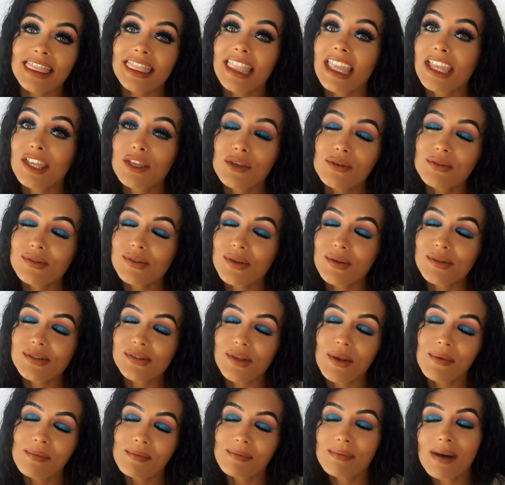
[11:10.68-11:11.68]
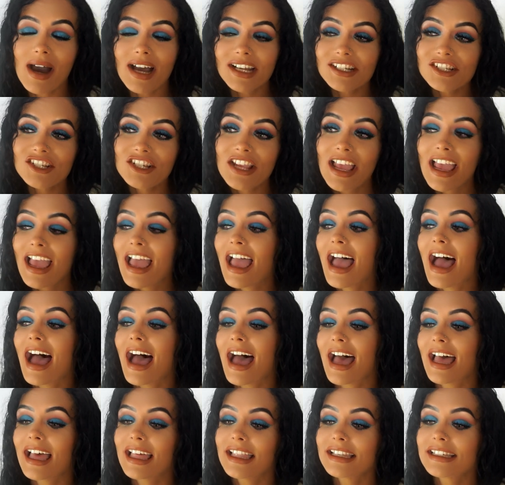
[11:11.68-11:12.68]
Thank you so, so much.
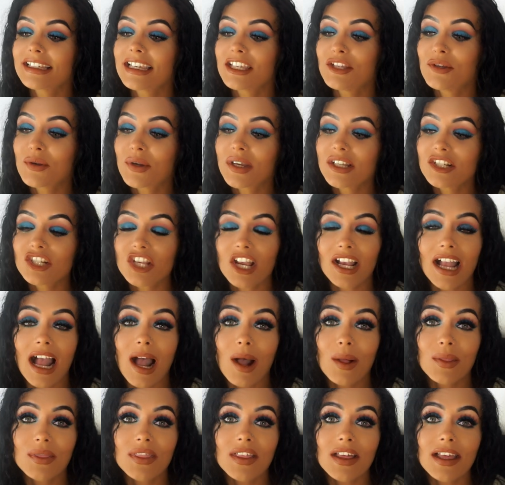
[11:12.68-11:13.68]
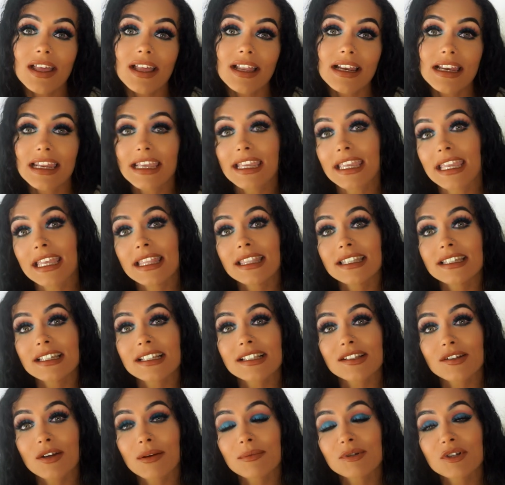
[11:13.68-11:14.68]
And you can check out the link in the
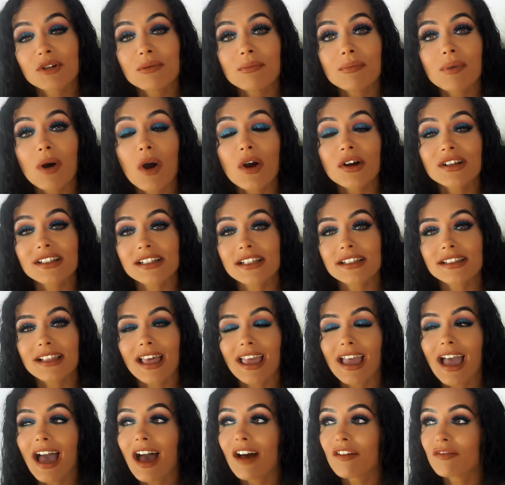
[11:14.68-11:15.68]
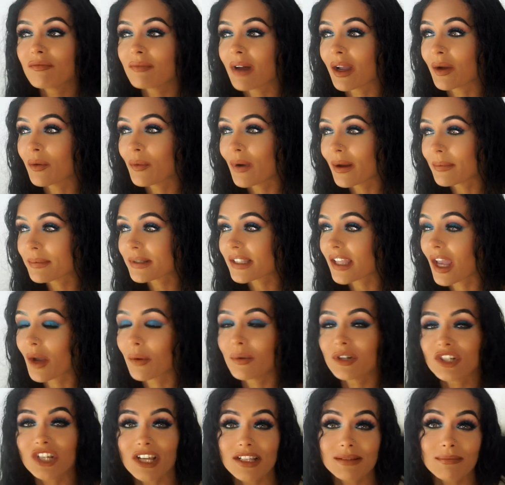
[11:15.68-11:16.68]
description box, because I have my website
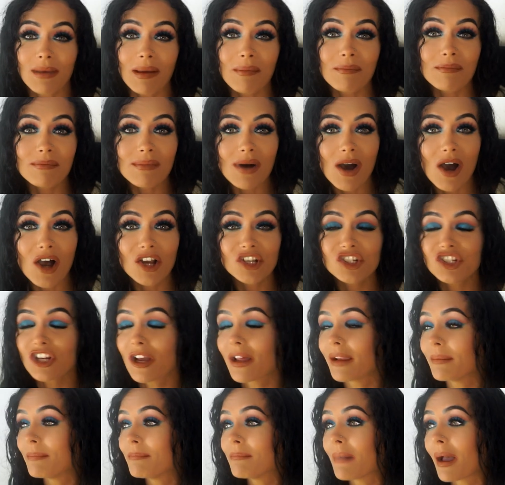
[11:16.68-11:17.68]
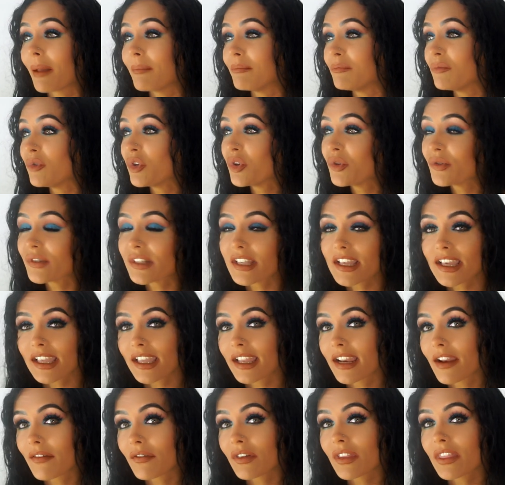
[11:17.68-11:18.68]
which has my merch and my music
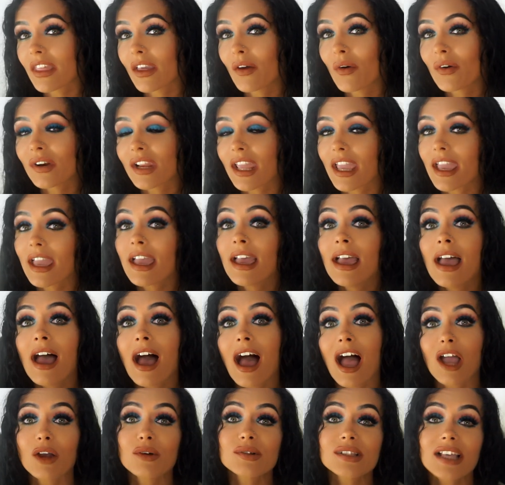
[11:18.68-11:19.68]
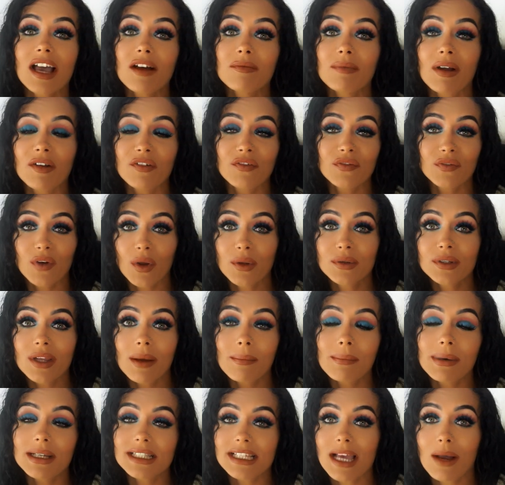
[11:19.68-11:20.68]
and everything on it. I also have my phone
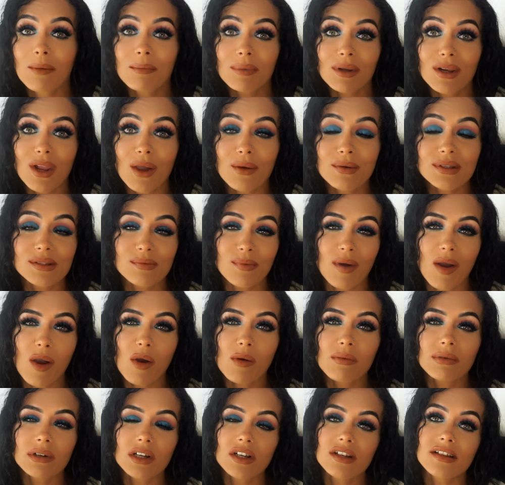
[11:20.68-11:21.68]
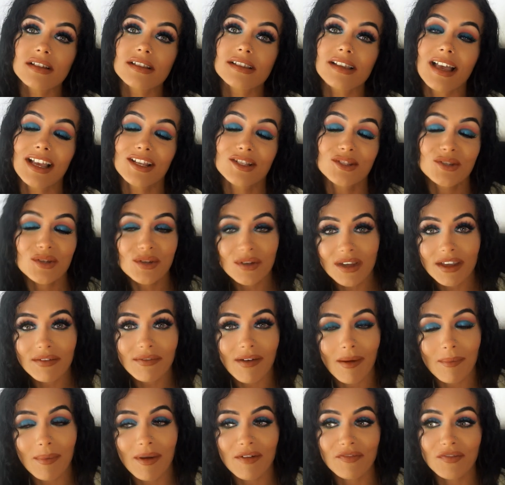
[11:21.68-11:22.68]
number down below as well, because I do give
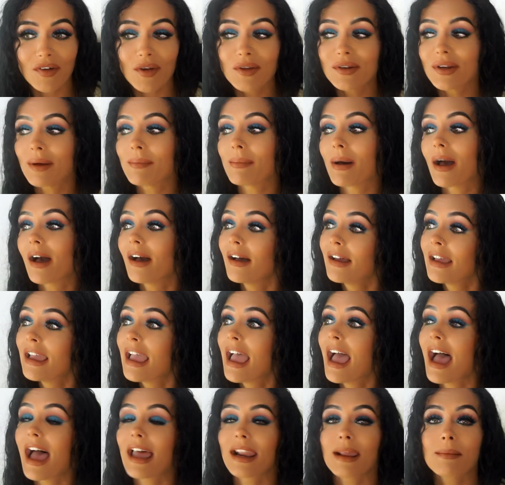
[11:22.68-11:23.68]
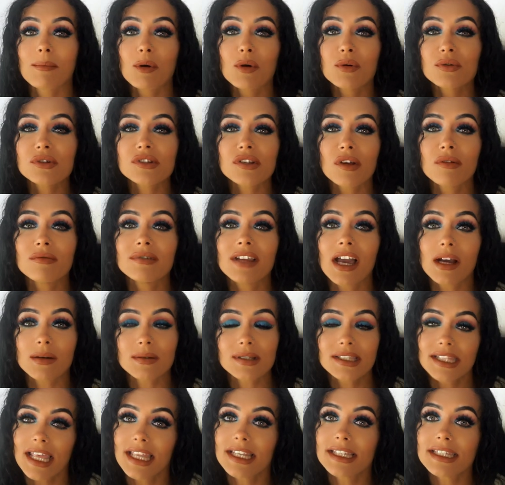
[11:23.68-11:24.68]
out my phone number, and I'm also now
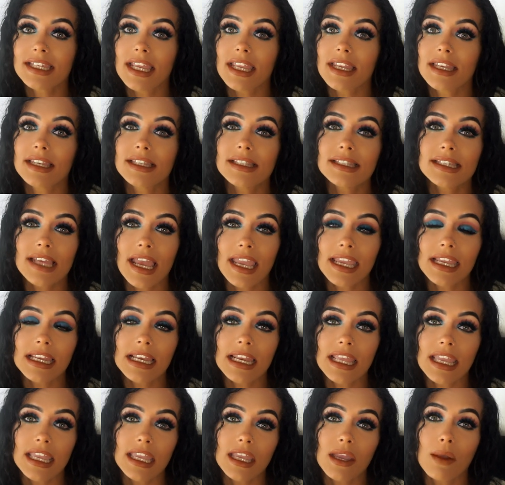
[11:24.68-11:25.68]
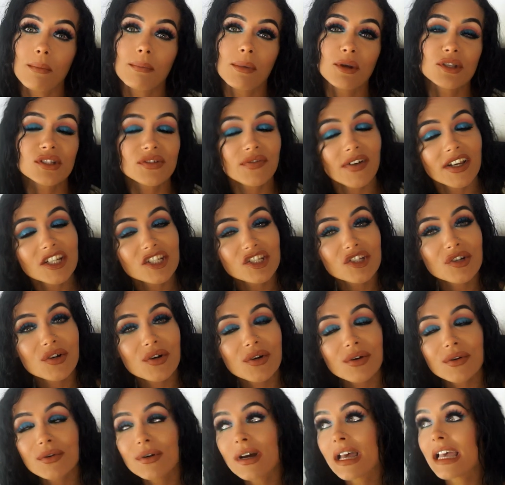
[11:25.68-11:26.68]
sending daily
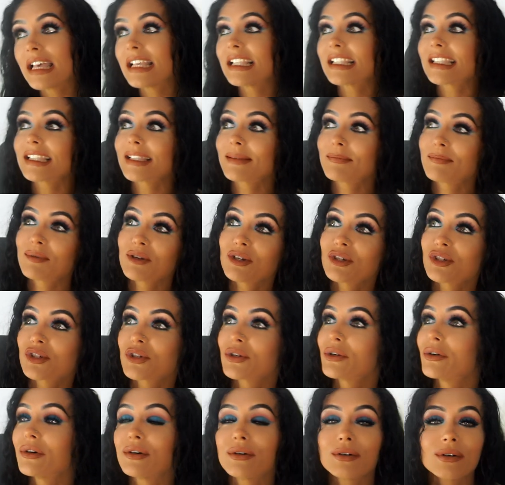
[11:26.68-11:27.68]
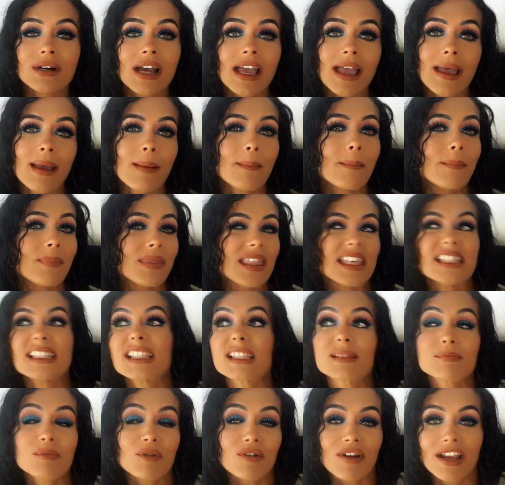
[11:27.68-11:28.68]
motivational, spiritual,
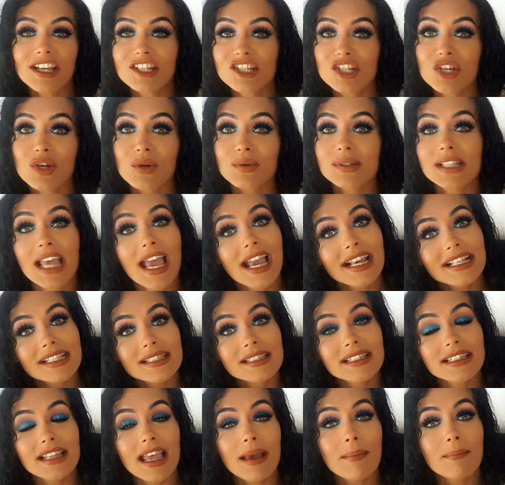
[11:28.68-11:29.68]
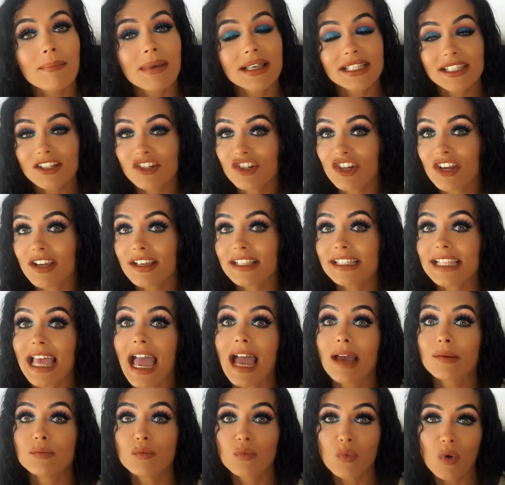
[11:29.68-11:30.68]
inspirational text messages
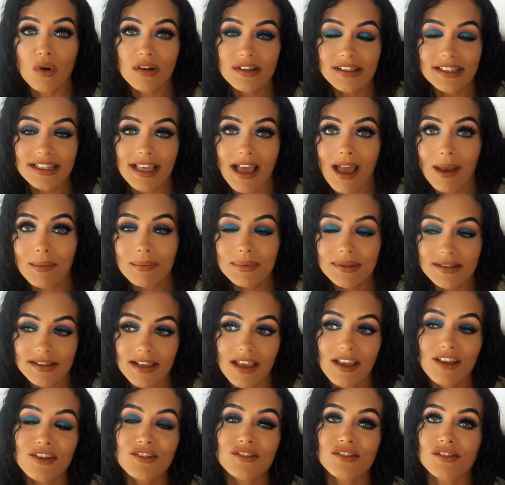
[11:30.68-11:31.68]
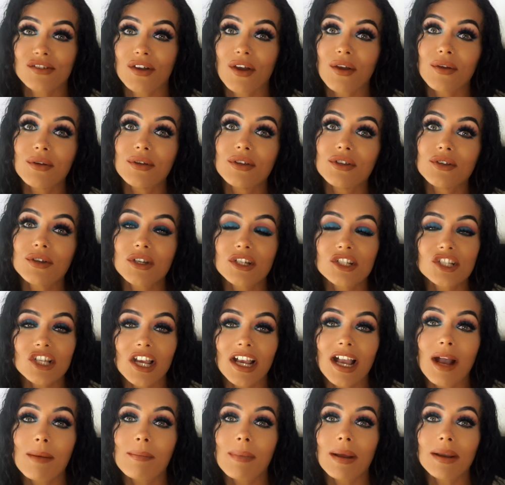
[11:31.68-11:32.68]
and WhatsApps. So you can
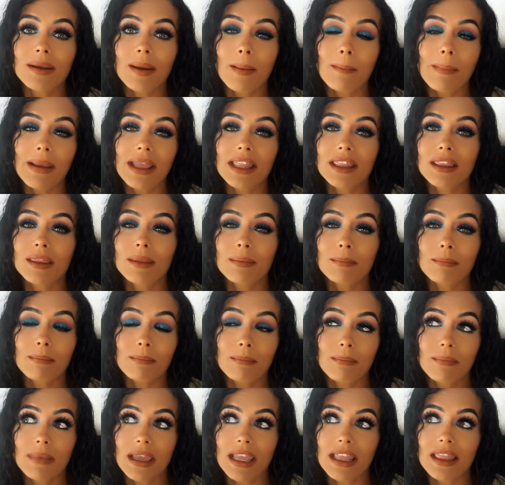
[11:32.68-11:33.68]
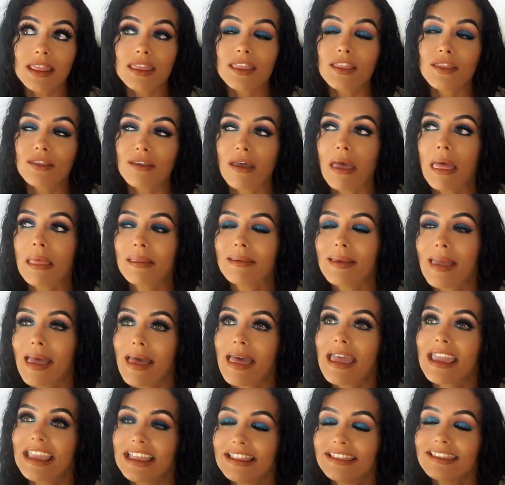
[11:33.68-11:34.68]
check out my number in, in, uh,
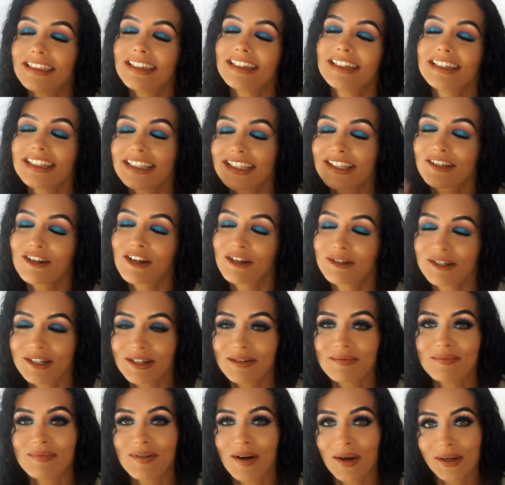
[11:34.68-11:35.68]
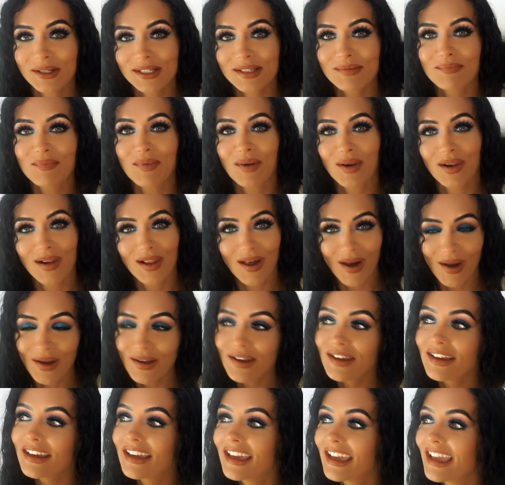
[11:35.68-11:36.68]
in the description box
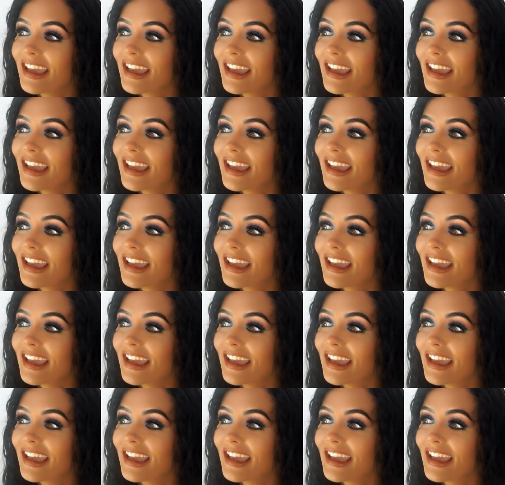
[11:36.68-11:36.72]
below.